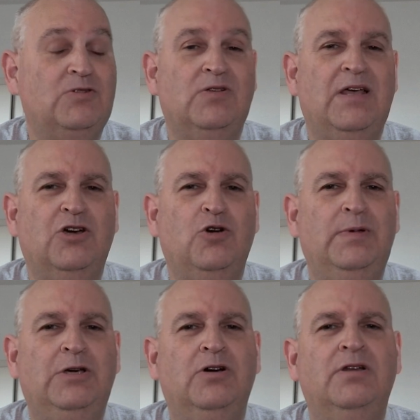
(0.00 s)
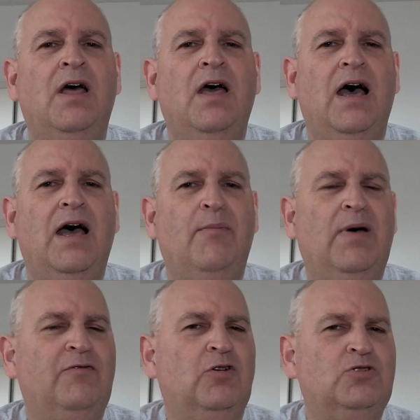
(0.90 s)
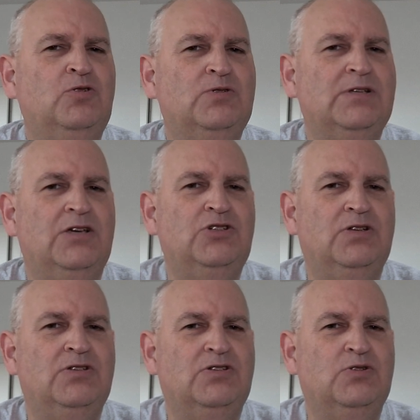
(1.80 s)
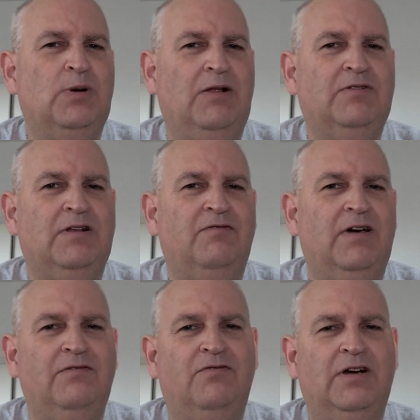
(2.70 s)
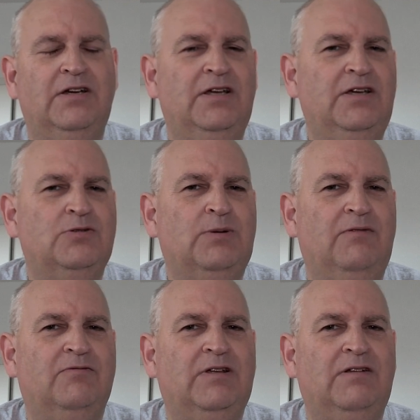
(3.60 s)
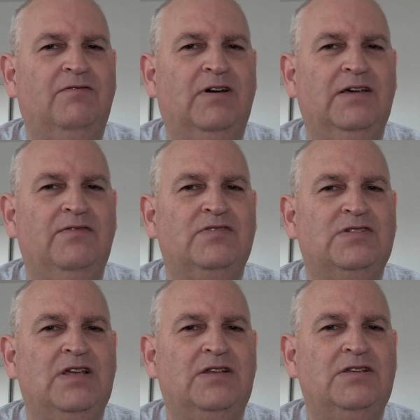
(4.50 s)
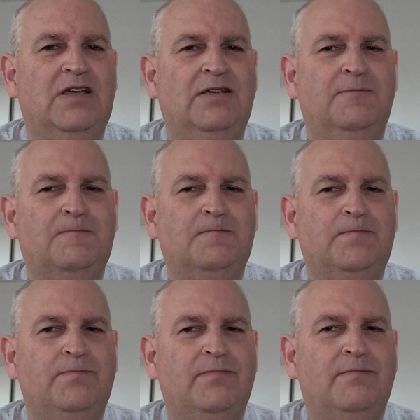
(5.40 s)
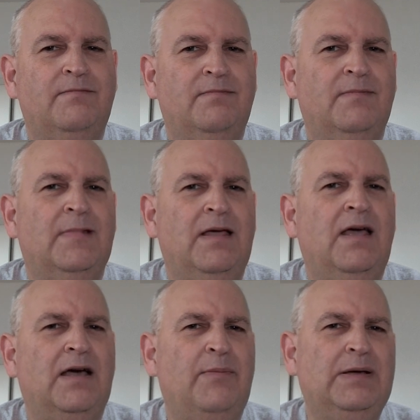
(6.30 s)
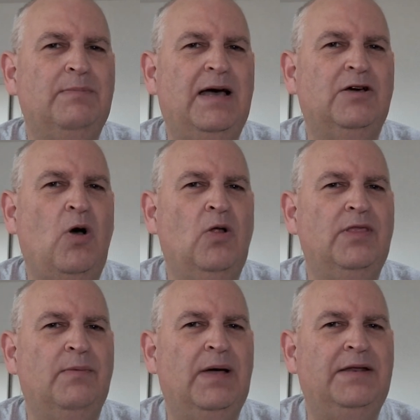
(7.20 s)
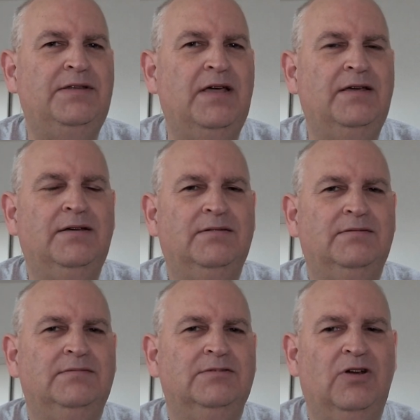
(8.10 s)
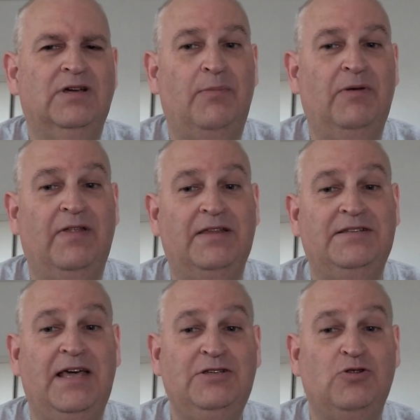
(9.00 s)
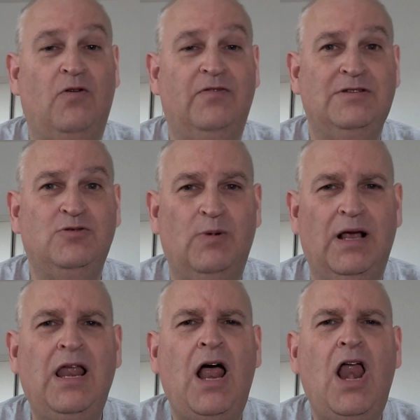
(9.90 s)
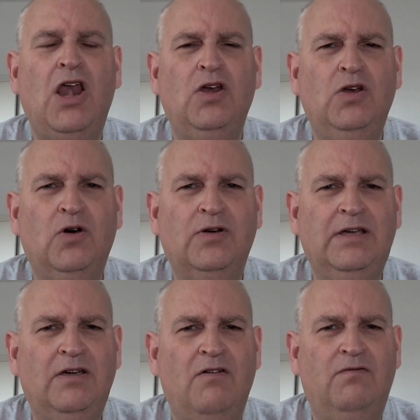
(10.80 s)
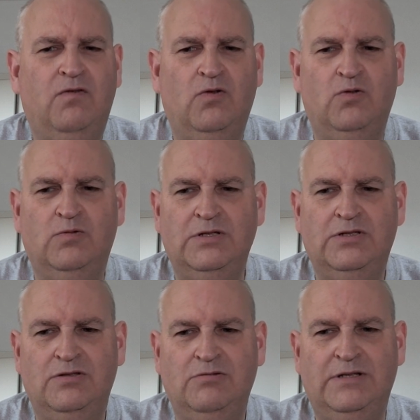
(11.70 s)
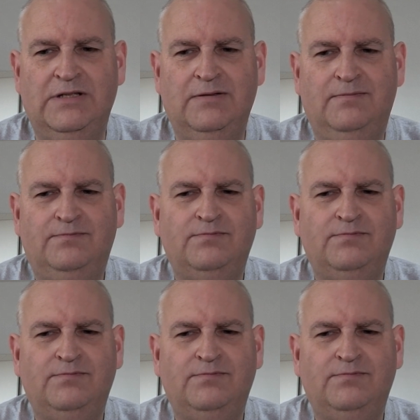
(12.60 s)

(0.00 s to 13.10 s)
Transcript: So that could be good. Um, I've got two sessions 12 till 5 Friday, 12 till 5 Sunday. Coming back on the Monday. Got a couple of other days off as well. Looking forward to it.